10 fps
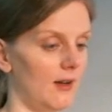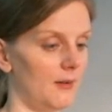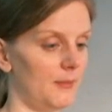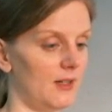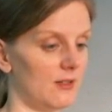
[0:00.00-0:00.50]

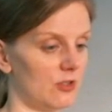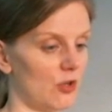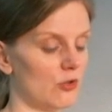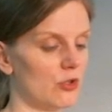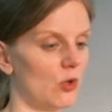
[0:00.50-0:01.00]
in a
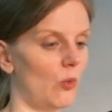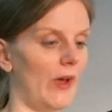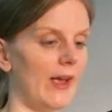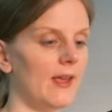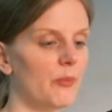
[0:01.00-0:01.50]
social
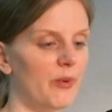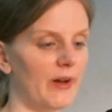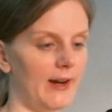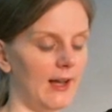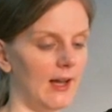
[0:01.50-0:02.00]
way,
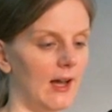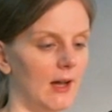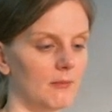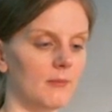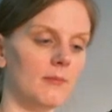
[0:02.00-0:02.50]
but
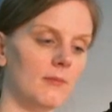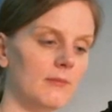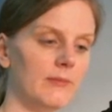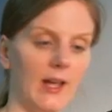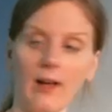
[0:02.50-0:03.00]

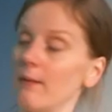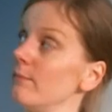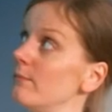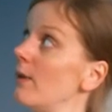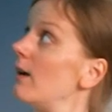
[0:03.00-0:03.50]
yeah,
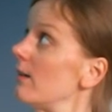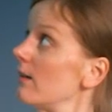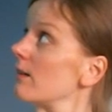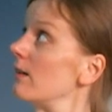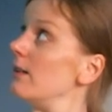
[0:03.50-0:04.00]

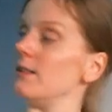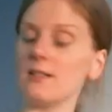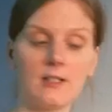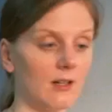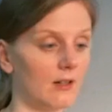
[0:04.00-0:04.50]
it's
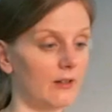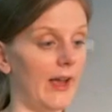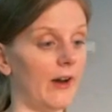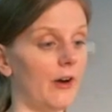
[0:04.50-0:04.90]
still there.